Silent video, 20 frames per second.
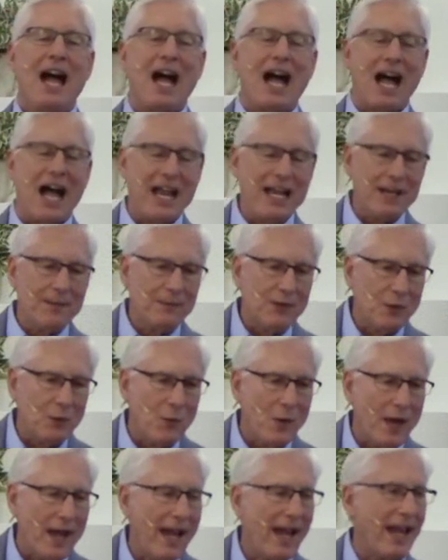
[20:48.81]
I am the
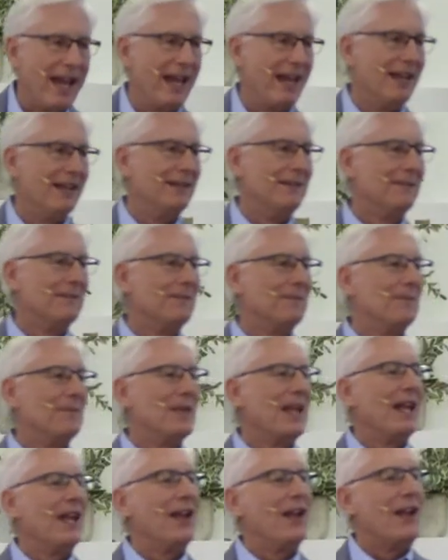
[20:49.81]
way,
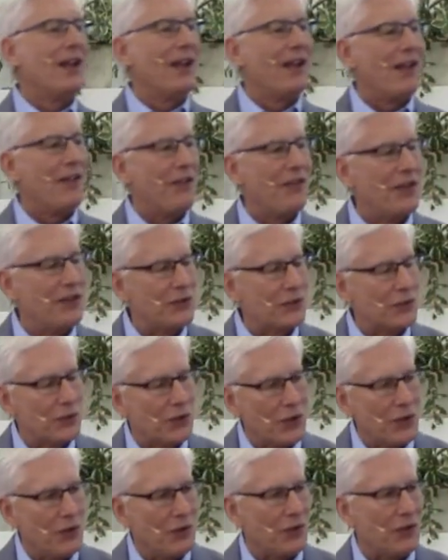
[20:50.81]
the
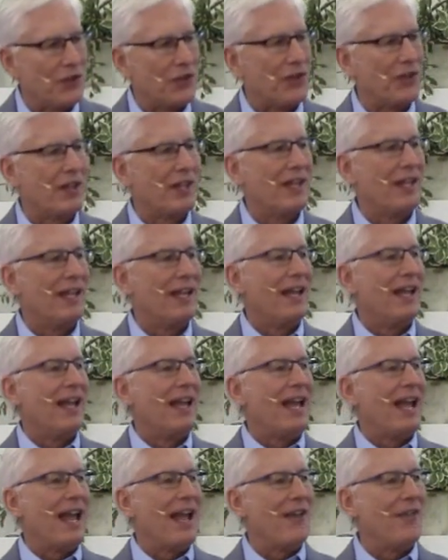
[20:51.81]
truth,
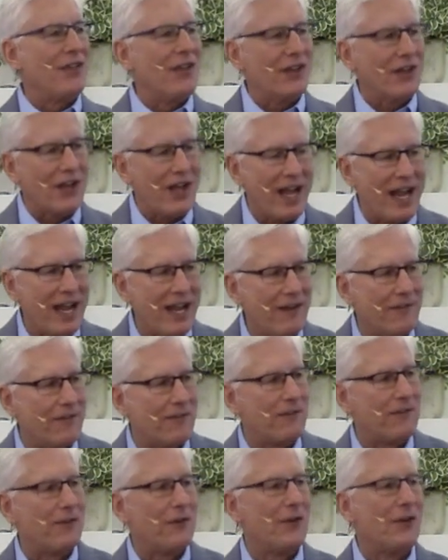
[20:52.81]
and the
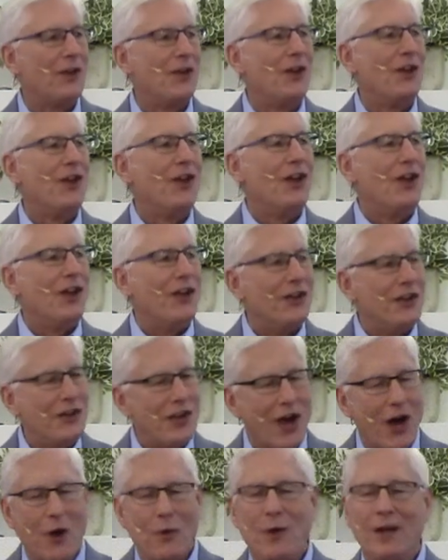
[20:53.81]
life.
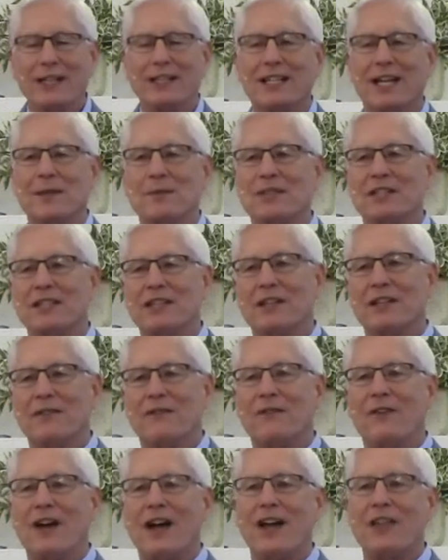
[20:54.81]
No one comes to the
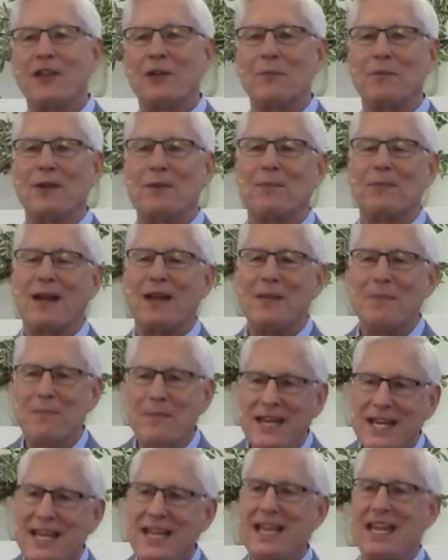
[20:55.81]
Father but by
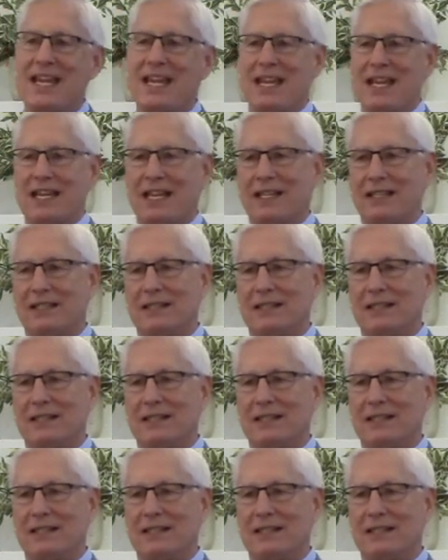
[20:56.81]
me.